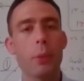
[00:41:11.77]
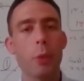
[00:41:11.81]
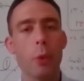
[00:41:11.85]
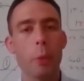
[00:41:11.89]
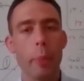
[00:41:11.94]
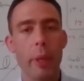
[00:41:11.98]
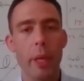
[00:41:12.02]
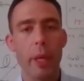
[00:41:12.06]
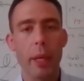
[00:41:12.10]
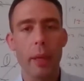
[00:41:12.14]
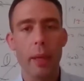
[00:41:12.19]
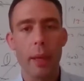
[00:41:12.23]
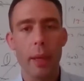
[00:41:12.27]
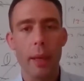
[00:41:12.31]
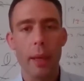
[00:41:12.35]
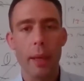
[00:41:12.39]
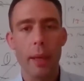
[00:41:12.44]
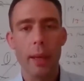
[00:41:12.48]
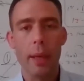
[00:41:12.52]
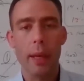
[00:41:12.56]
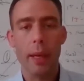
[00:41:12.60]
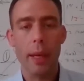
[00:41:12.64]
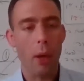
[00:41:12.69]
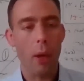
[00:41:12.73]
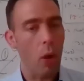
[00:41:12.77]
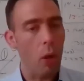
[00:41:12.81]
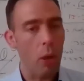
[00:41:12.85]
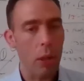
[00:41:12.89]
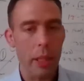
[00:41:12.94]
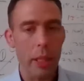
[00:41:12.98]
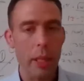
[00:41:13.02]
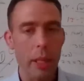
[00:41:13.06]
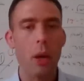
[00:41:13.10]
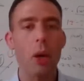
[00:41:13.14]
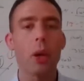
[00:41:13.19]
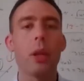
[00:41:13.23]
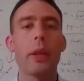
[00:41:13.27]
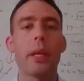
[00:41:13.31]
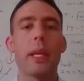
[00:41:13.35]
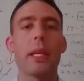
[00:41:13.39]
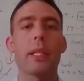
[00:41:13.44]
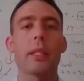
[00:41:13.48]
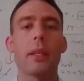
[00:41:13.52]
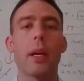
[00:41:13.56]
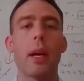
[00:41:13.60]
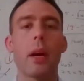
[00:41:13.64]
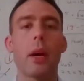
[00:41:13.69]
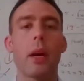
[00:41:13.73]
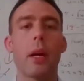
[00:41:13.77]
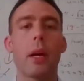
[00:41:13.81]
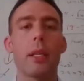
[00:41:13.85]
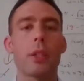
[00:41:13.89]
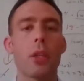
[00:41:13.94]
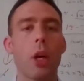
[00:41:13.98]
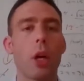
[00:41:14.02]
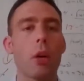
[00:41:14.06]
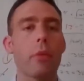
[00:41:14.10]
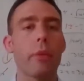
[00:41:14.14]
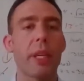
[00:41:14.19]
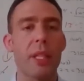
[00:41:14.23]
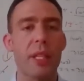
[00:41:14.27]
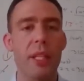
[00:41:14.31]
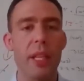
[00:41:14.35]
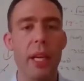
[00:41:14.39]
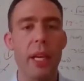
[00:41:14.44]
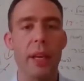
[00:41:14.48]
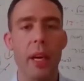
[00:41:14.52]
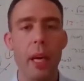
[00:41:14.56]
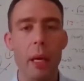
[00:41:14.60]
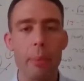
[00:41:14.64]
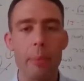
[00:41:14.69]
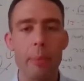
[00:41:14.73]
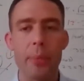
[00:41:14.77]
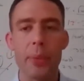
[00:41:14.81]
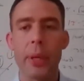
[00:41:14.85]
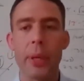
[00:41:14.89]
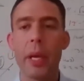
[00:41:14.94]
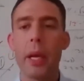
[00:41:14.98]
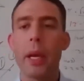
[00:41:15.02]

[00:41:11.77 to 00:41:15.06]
There will be, and all of these is already set up.